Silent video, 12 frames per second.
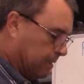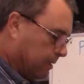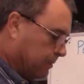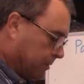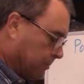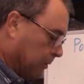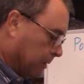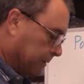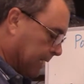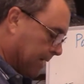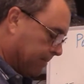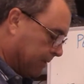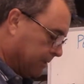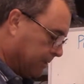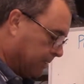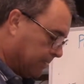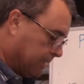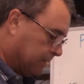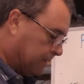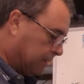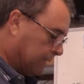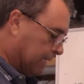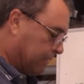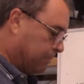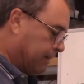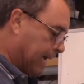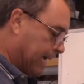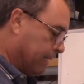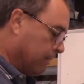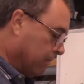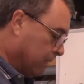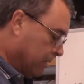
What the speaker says: do some real damage. So that's bad.